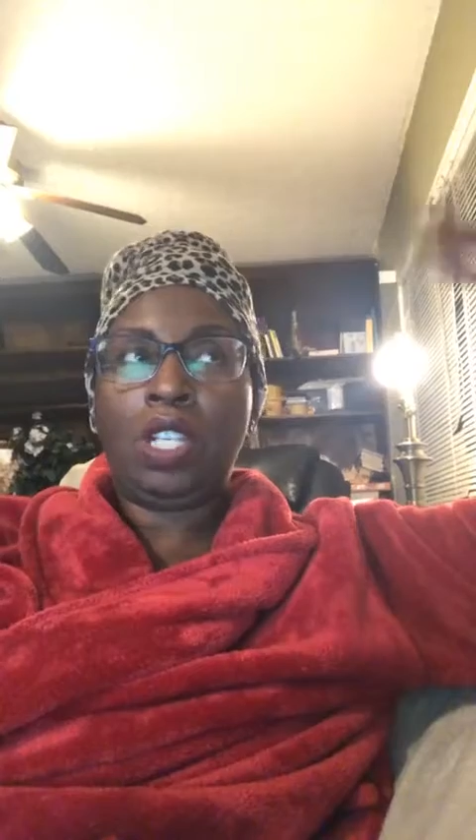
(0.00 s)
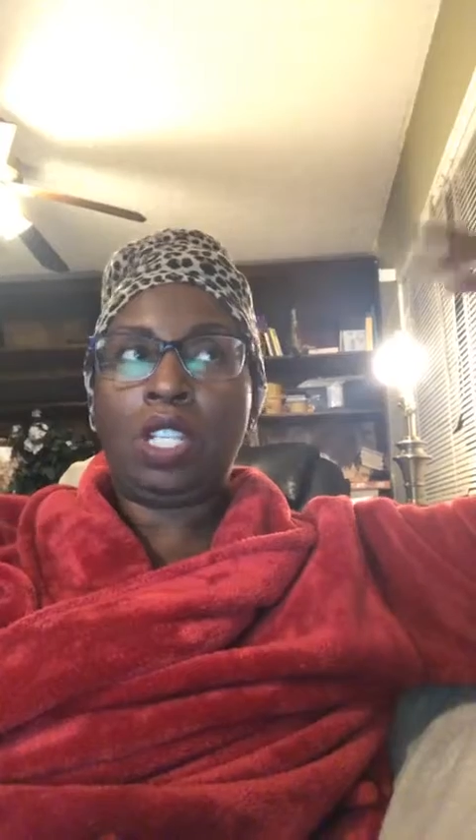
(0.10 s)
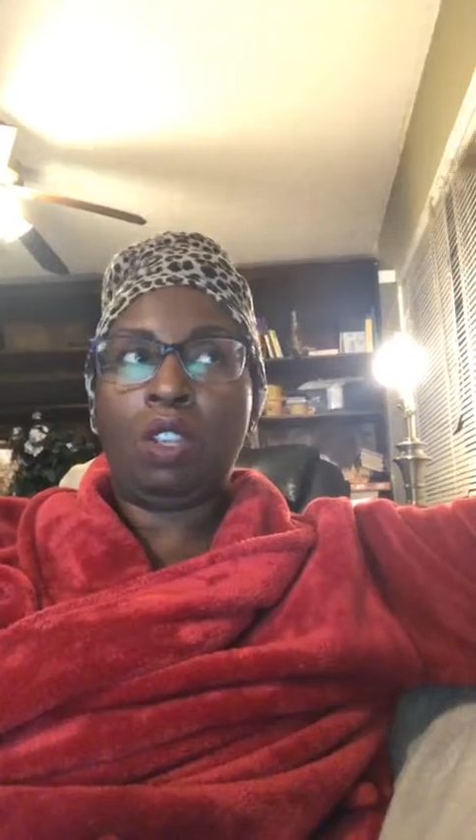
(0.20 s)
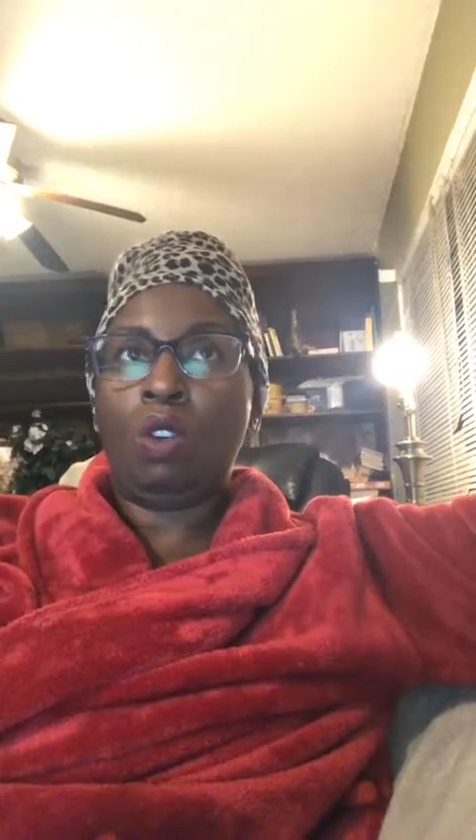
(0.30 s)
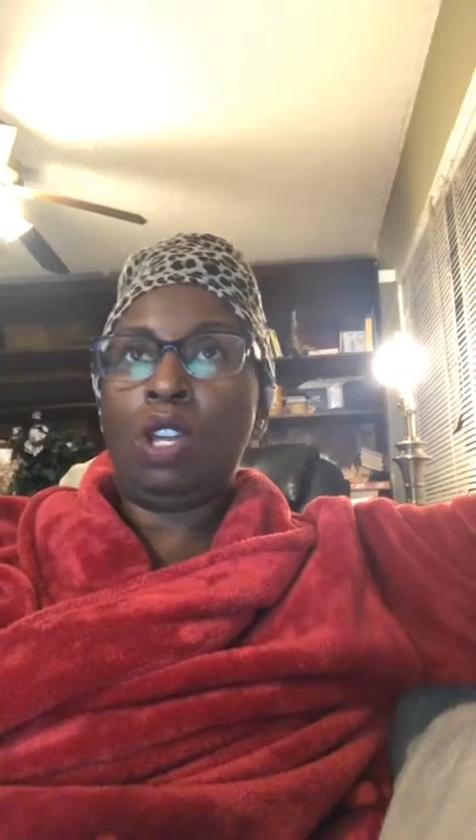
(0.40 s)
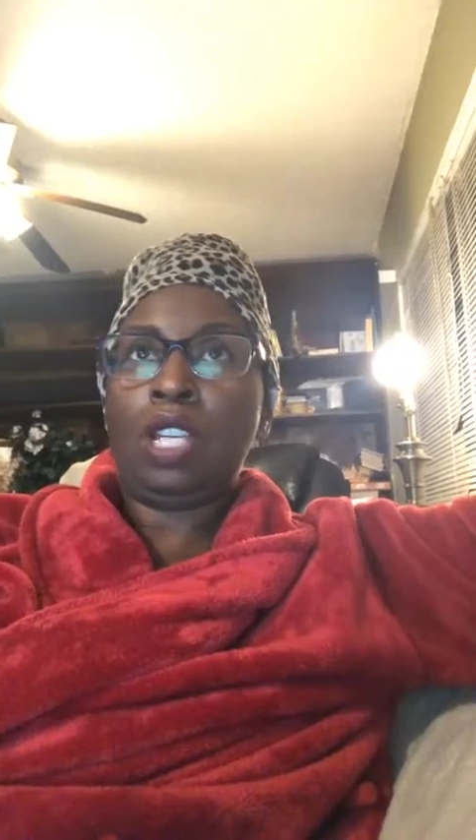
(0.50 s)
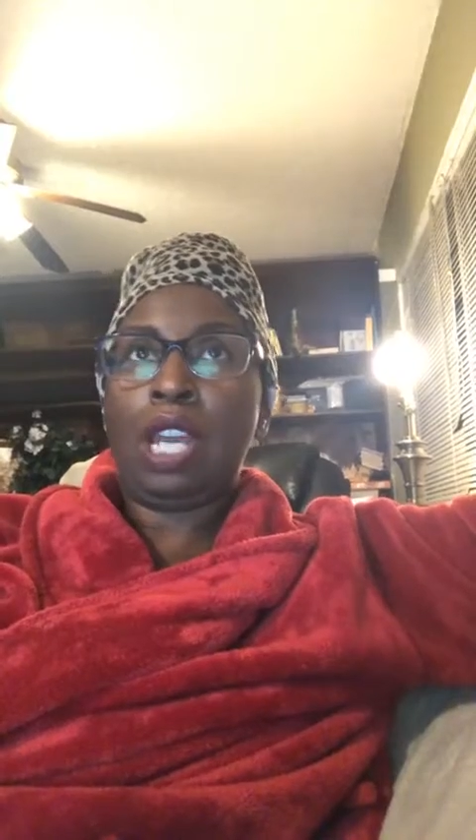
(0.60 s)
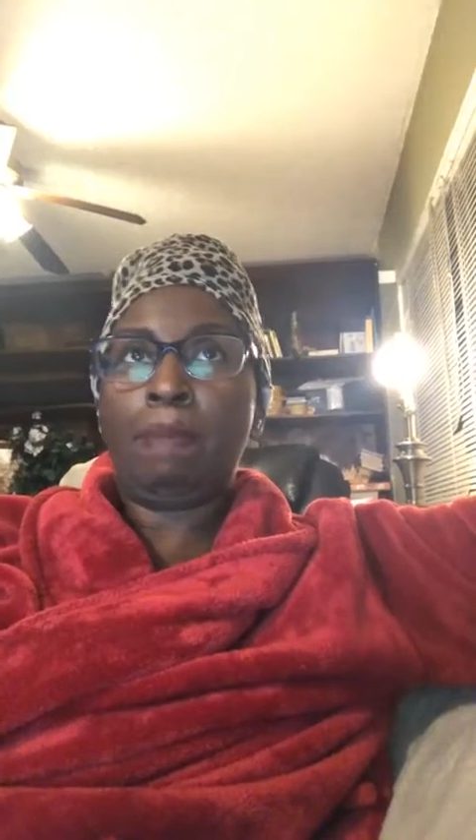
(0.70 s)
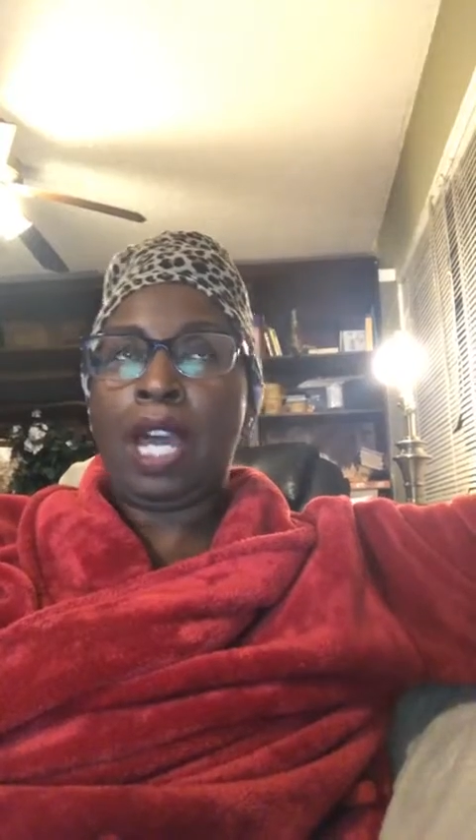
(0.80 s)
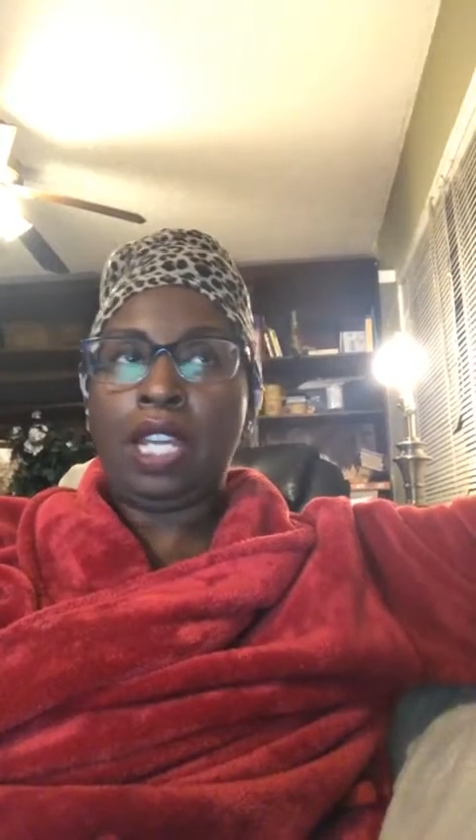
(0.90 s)
just going
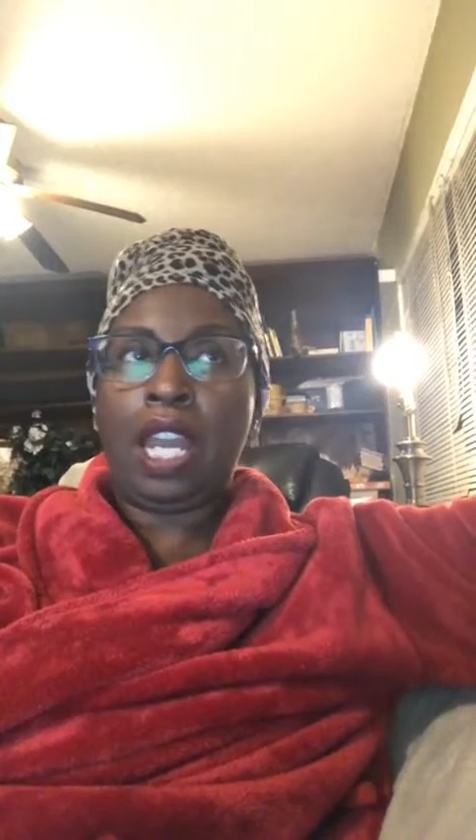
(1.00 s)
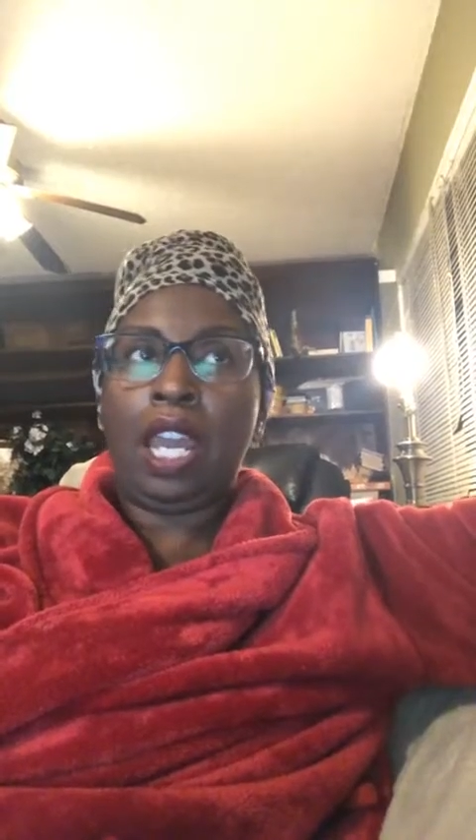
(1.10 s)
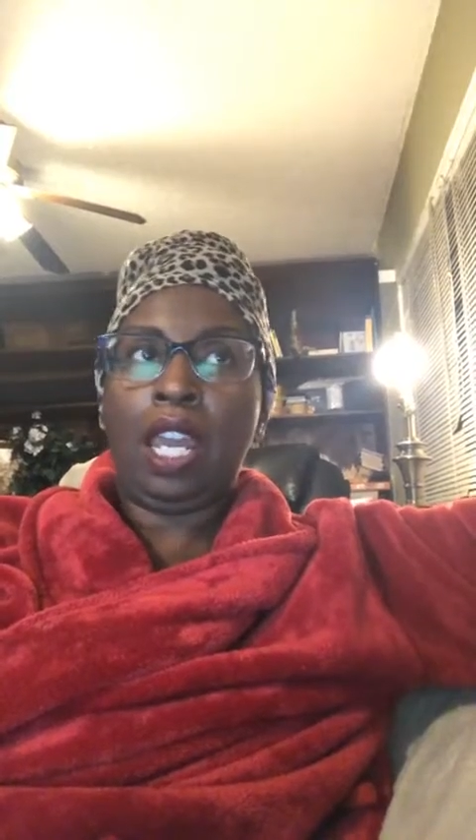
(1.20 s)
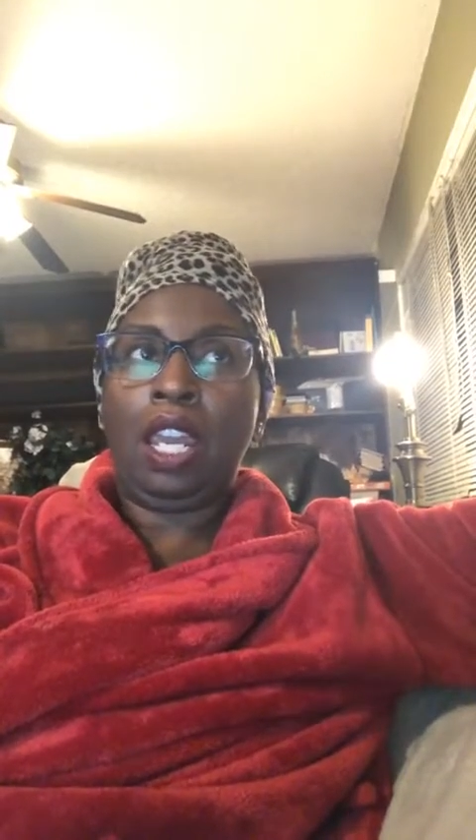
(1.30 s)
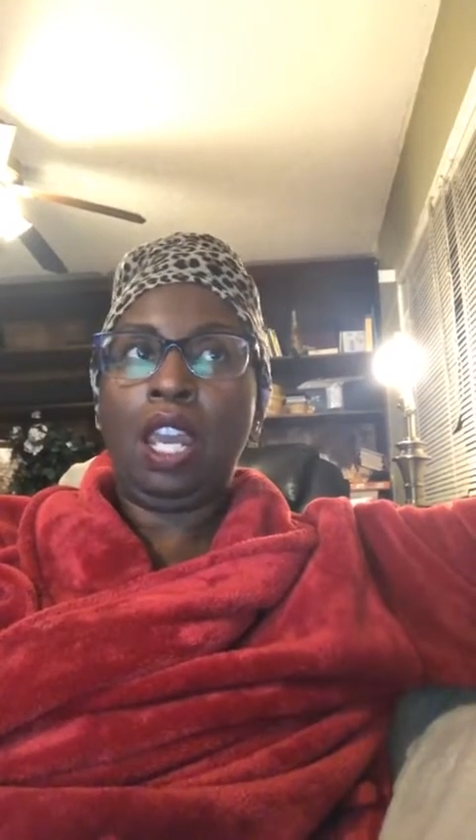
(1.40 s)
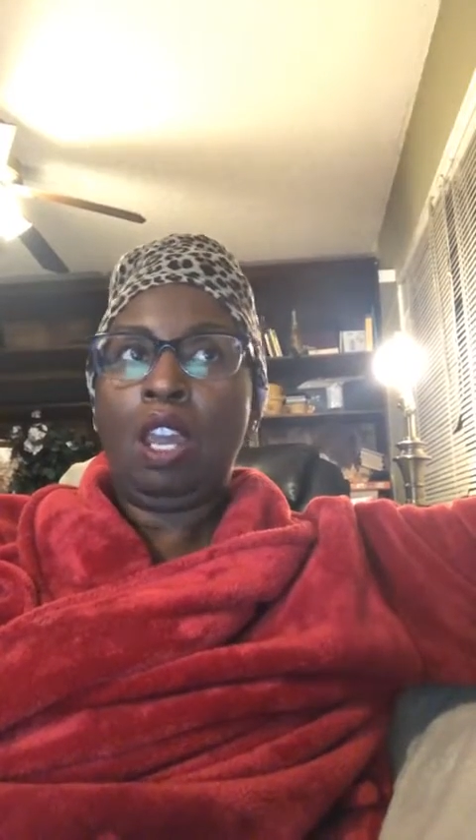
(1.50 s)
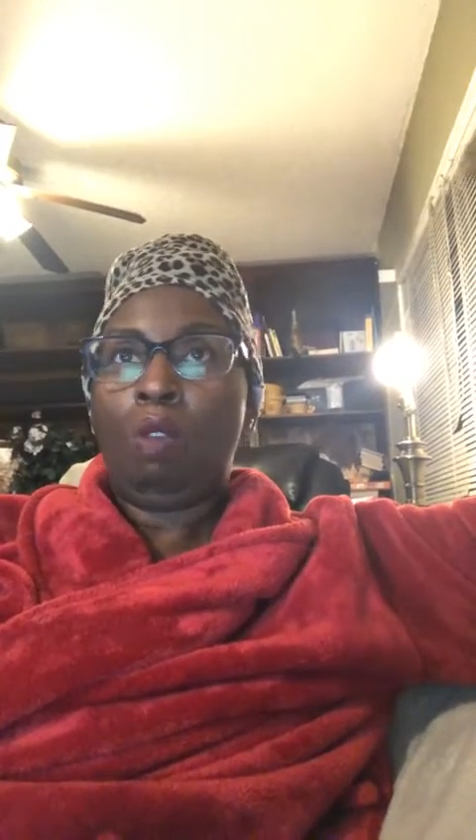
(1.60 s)
day by day,